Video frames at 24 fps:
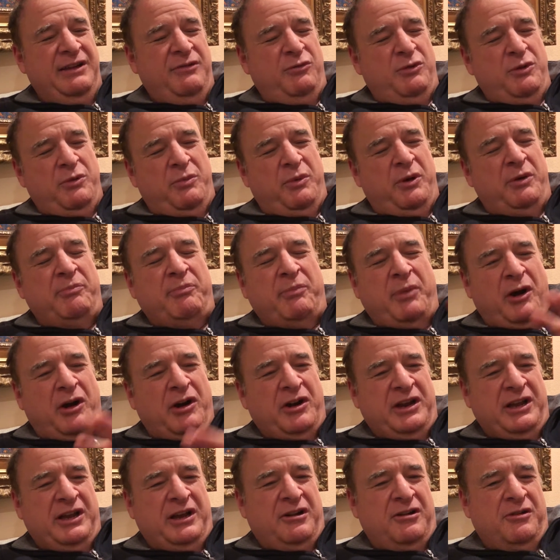We're
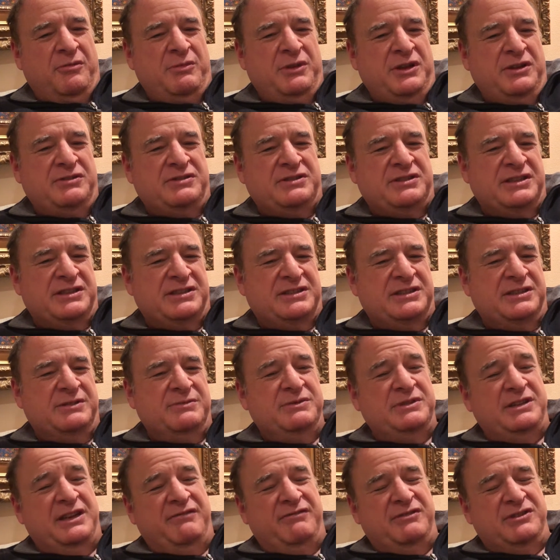bombarding our immune
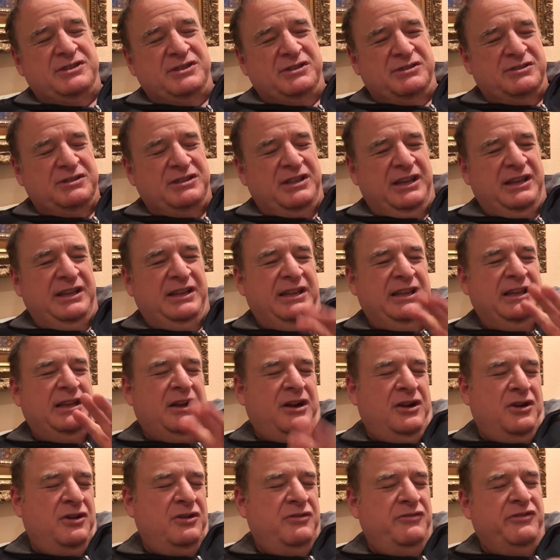systems ever so
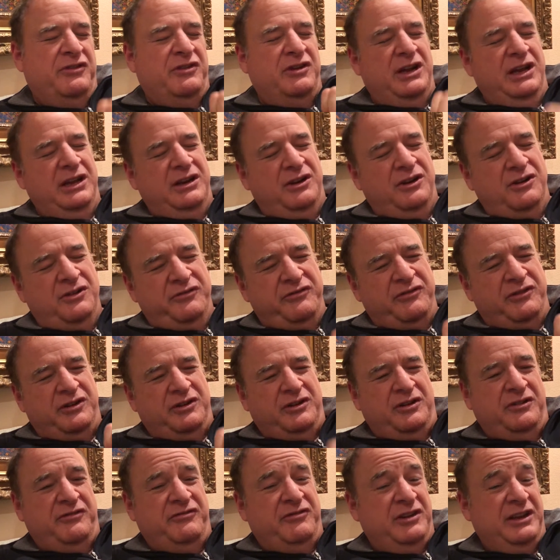slightly over and over
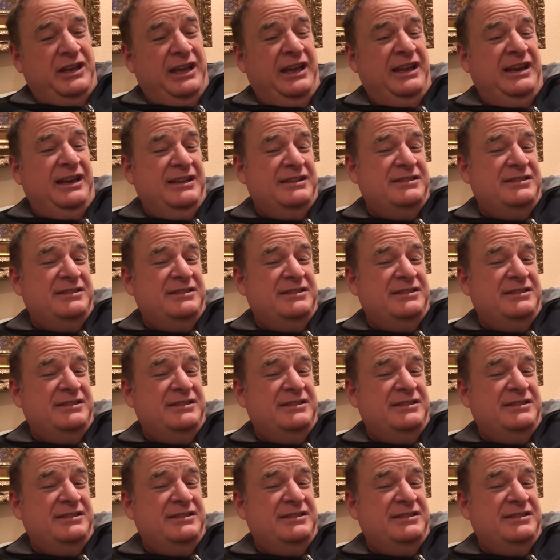and over again.